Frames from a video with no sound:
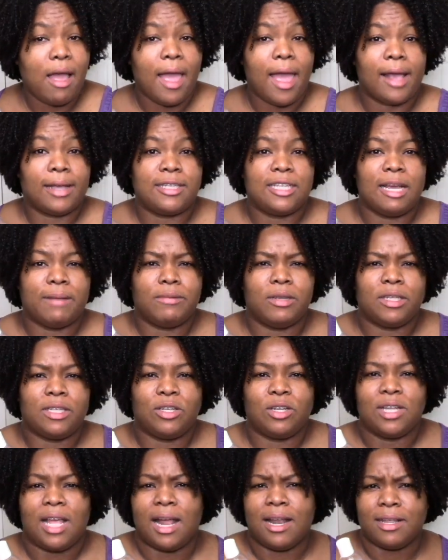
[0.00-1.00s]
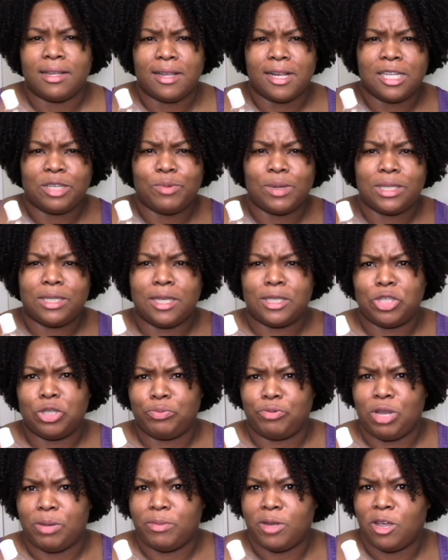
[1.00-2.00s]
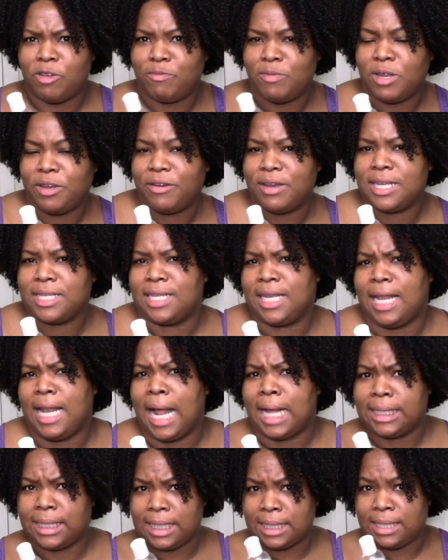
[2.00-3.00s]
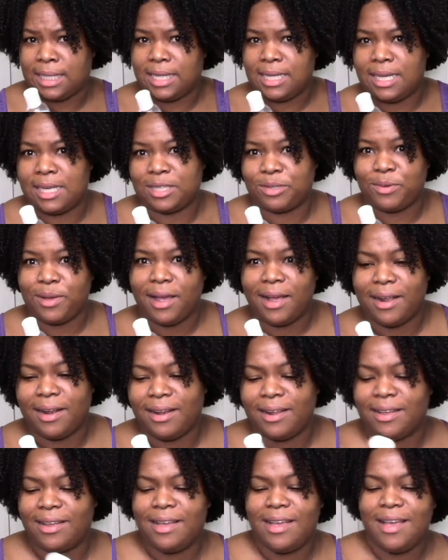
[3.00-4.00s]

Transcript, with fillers: Except the Soultanicals Winter Supreme gave me crazy elasticity as well.